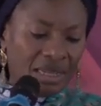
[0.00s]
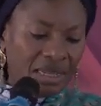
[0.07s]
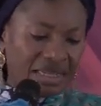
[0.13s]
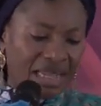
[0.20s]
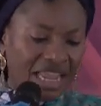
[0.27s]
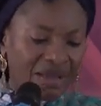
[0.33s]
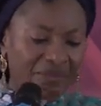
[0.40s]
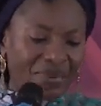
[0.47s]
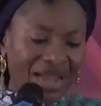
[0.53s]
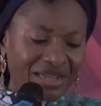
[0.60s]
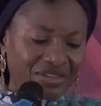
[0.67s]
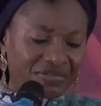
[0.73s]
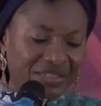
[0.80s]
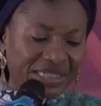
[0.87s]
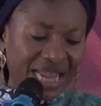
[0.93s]
The
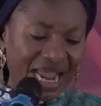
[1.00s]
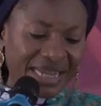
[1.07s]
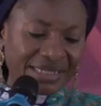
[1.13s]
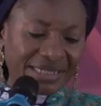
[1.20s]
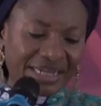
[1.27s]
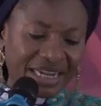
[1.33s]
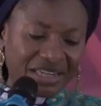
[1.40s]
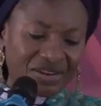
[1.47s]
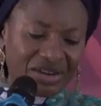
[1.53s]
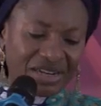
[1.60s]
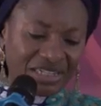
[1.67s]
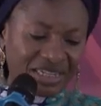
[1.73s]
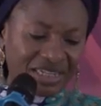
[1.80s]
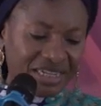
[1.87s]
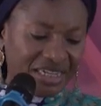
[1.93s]
impact of science,
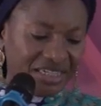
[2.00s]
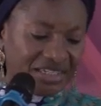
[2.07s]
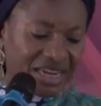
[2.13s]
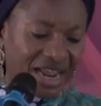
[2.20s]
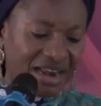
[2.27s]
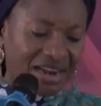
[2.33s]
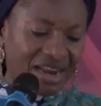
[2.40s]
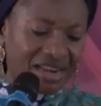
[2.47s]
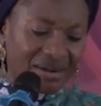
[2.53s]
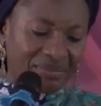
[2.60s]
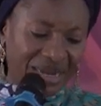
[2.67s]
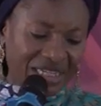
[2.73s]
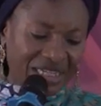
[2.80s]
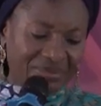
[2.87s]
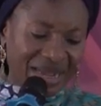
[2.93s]
technology, engineering, and
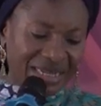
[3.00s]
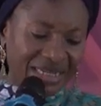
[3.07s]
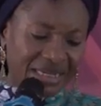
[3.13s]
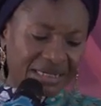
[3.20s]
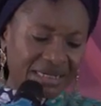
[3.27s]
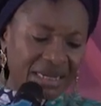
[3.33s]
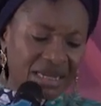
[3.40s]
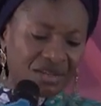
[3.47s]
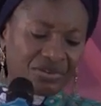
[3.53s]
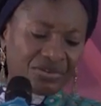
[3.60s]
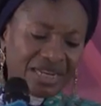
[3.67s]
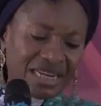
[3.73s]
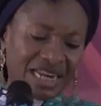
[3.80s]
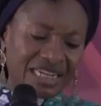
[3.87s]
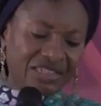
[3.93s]
mathematics to
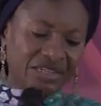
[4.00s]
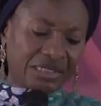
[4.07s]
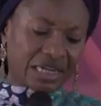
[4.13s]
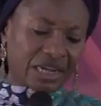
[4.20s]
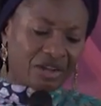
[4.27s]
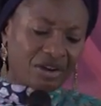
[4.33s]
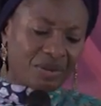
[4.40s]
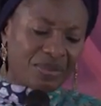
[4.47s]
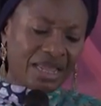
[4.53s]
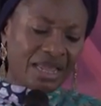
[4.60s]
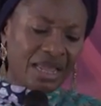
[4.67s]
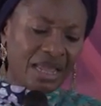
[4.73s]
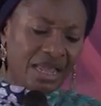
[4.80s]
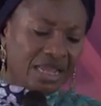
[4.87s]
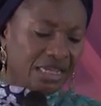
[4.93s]
the nation's economy
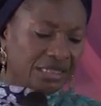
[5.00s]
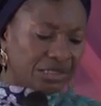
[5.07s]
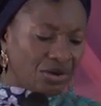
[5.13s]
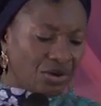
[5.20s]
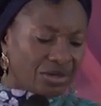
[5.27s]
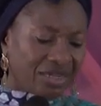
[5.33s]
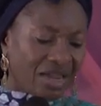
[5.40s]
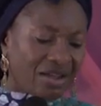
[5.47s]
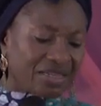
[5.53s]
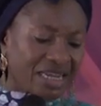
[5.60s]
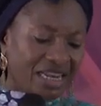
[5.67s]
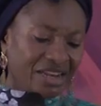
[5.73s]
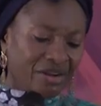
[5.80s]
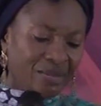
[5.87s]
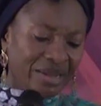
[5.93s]
is no doubt
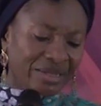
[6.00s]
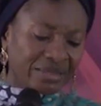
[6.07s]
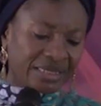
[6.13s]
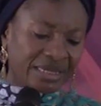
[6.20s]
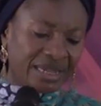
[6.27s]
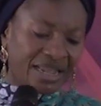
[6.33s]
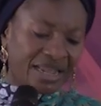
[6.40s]
enormous.